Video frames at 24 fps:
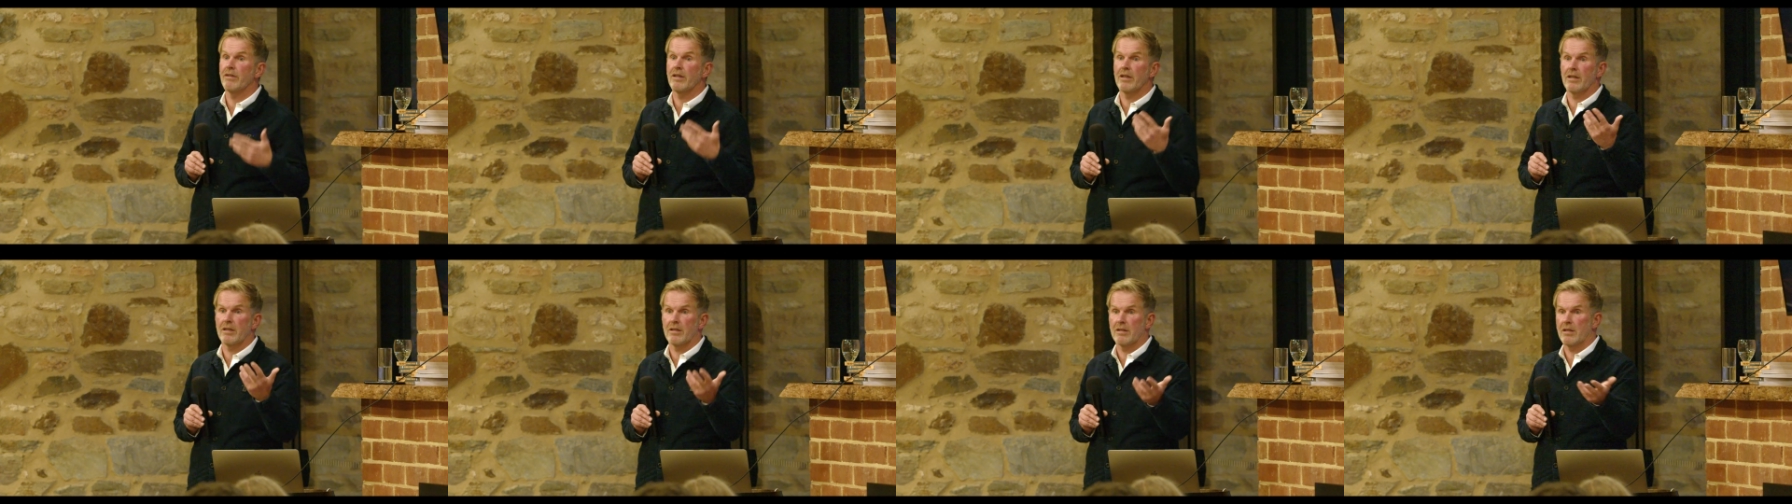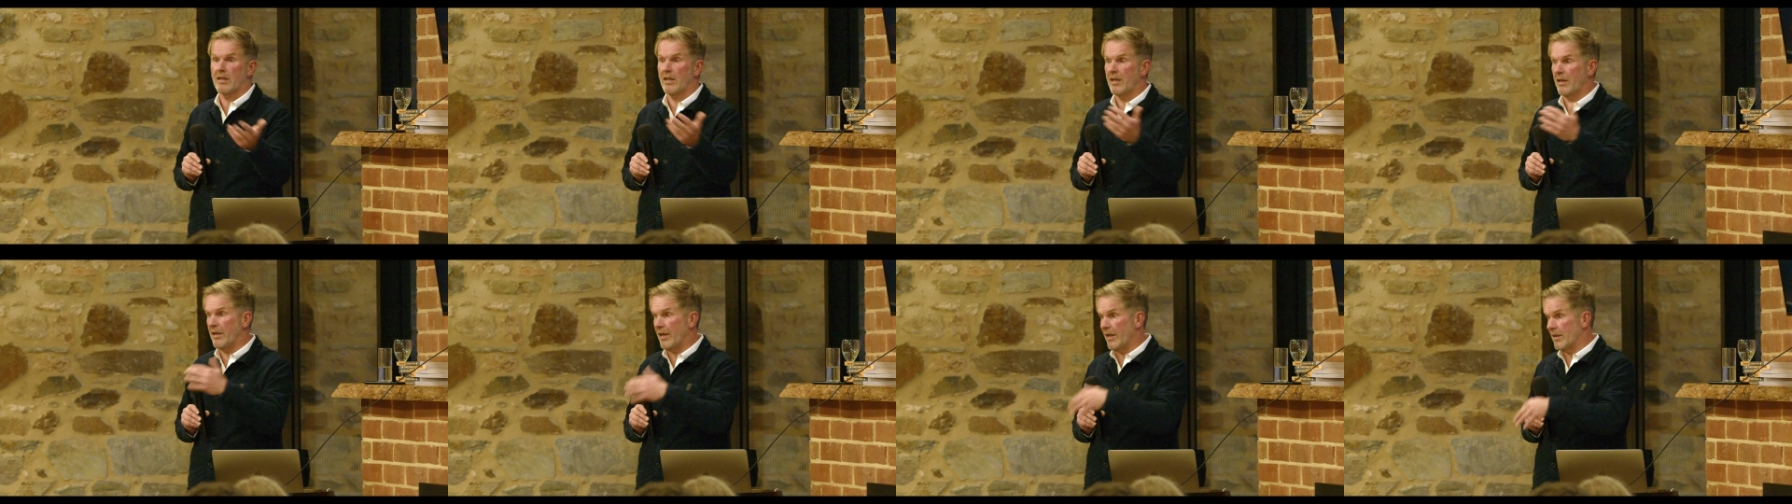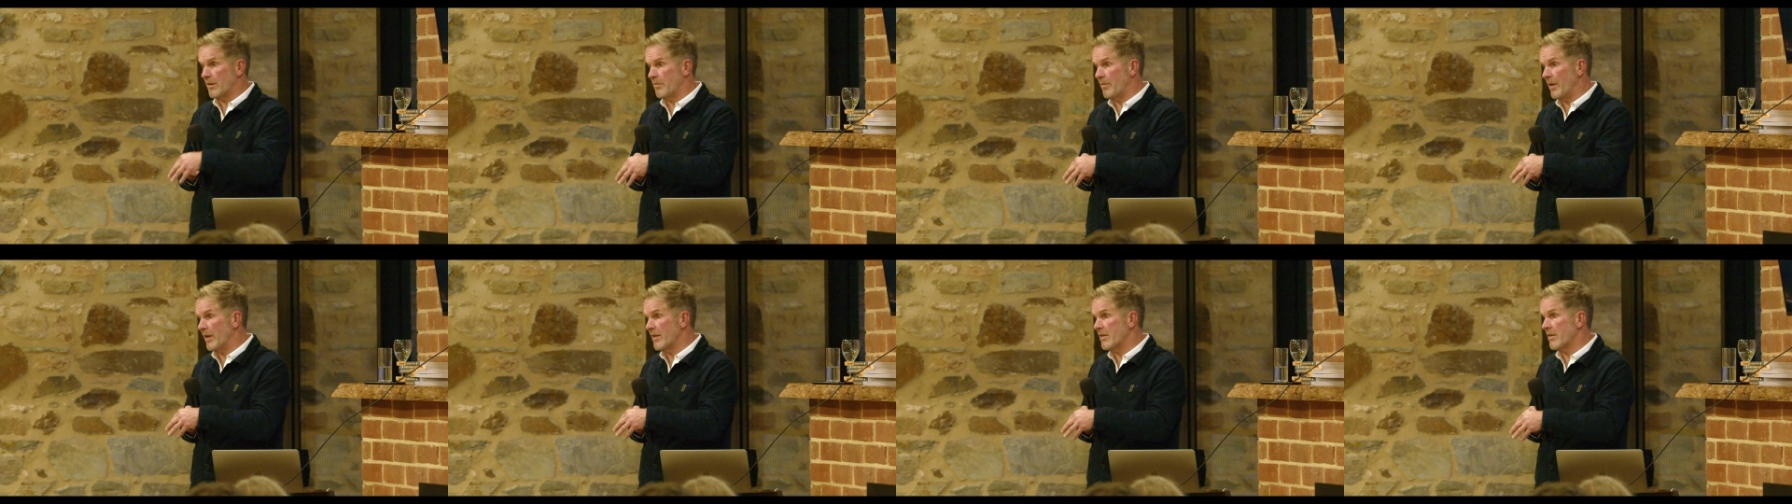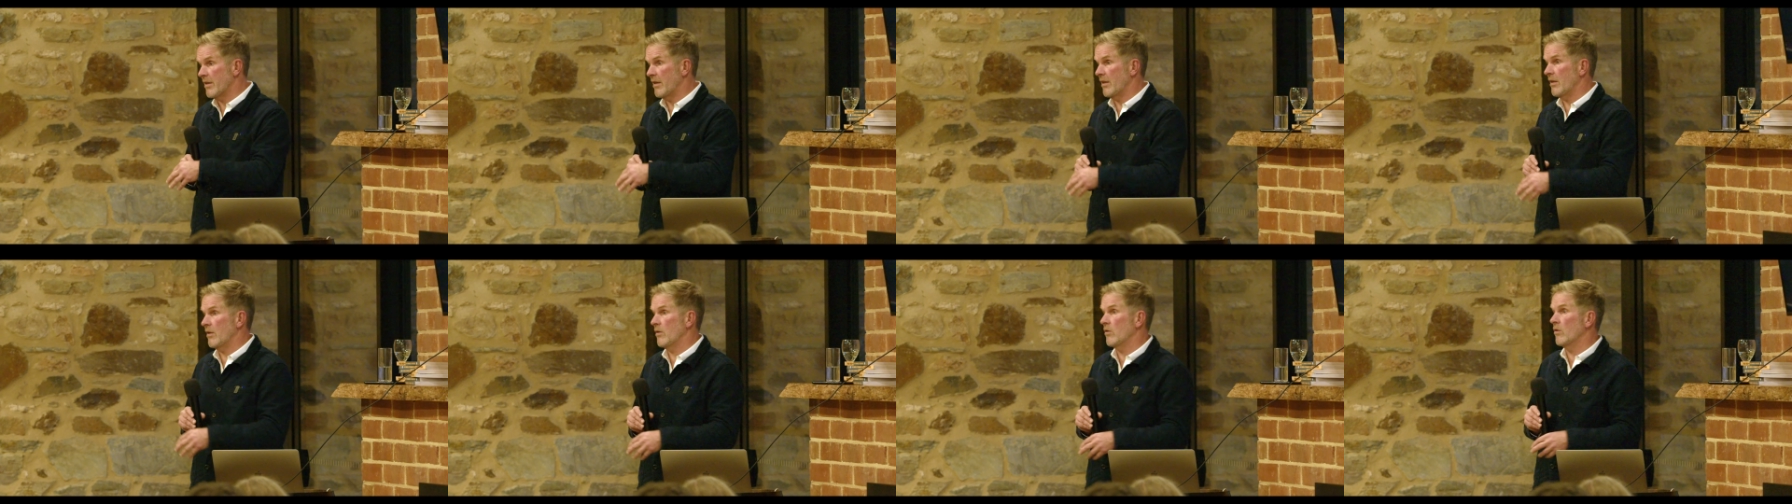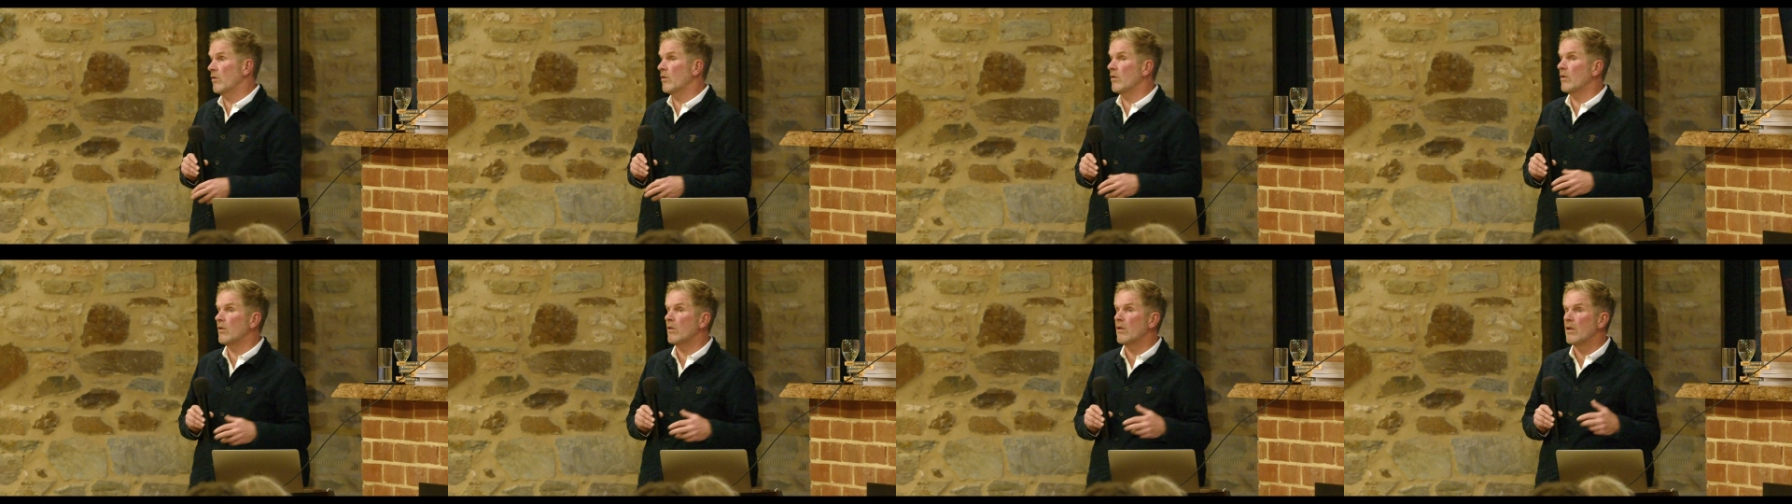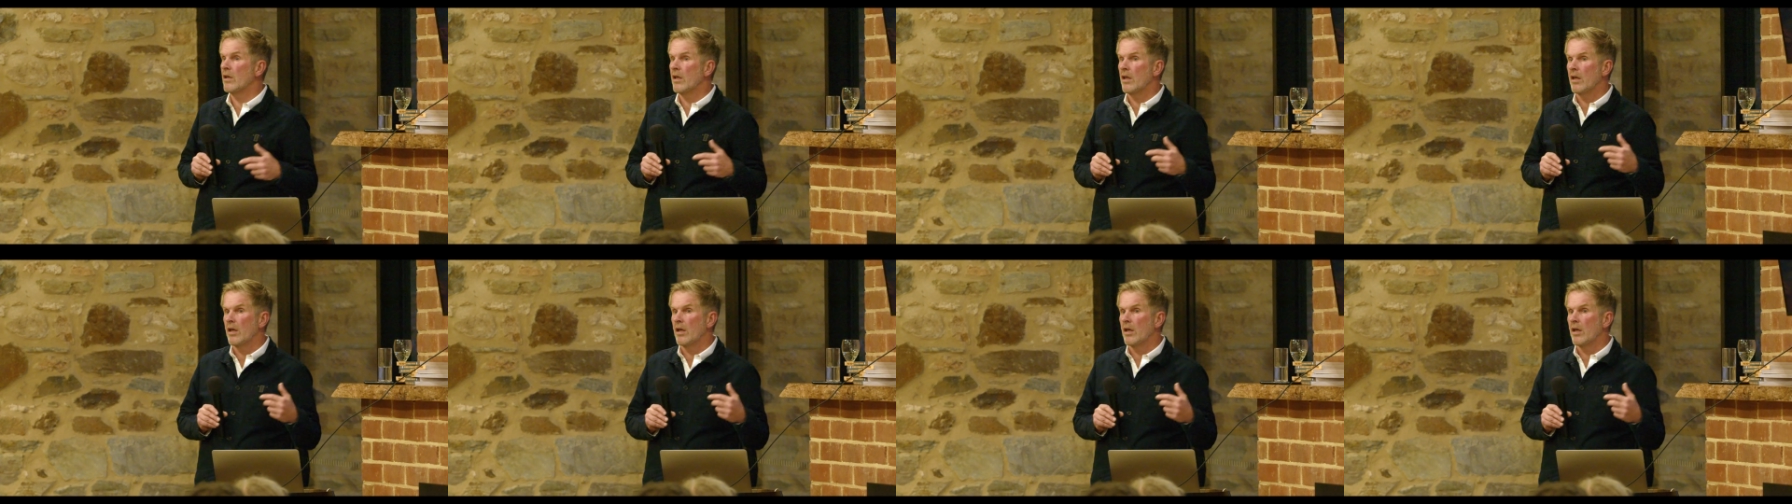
here to connect better, or